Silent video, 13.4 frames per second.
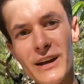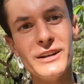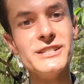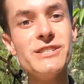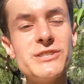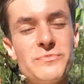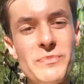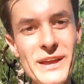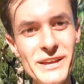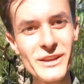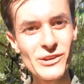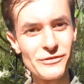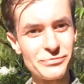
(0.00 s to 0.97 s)

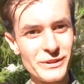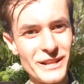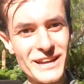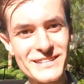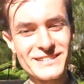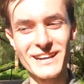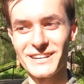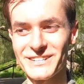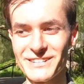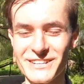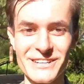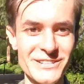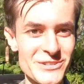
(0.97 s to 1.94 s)
Speaking of plants,
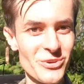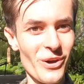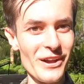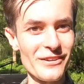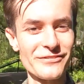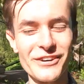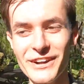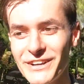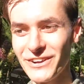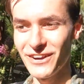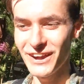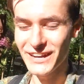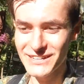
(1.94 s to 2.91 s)
actually, it's quite funny.
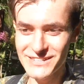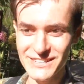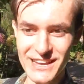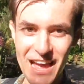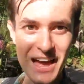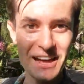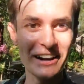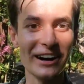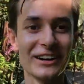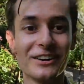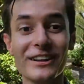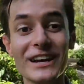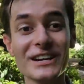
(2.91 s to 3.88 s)
I actually had a
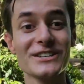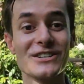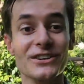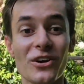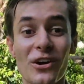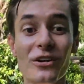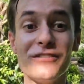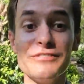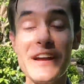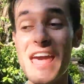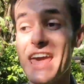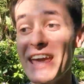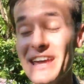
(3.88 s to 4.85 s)
collection of
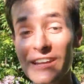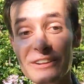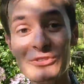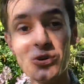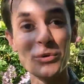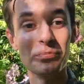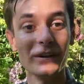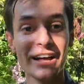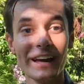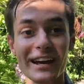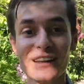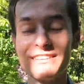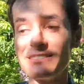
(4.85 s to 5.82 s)
indoor
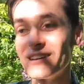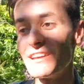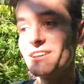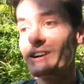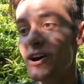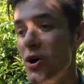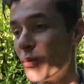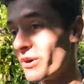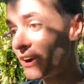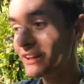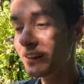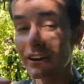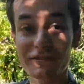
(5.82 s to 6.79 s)
plants, and when
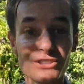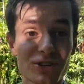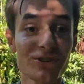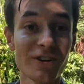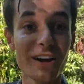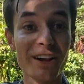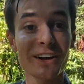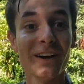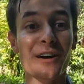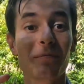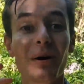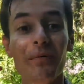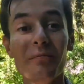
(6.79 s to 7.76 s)
I left Australia,
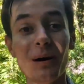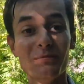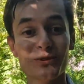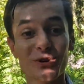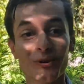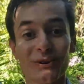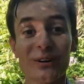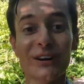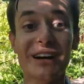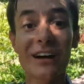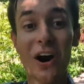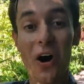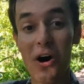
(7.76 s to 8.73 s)
my mum took
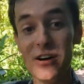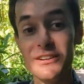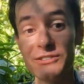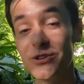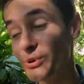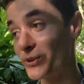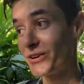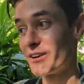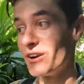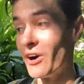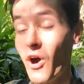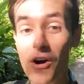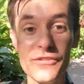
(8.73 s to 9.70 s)

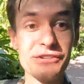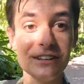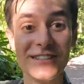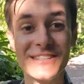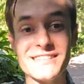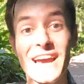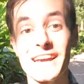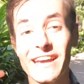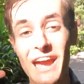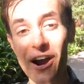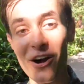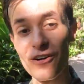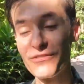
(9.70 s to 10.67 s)
over to take
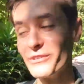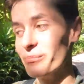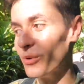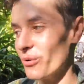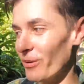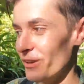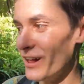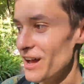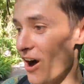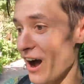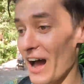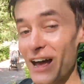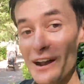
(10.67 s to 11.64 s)
care of them all.
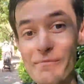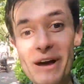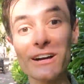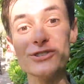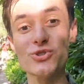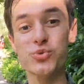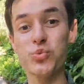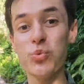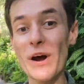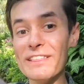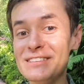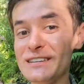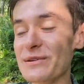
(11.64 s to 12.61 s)
I had about
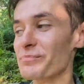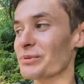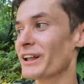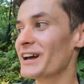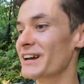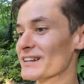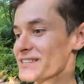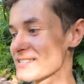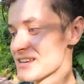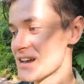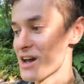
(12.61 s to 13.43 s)
20 plants.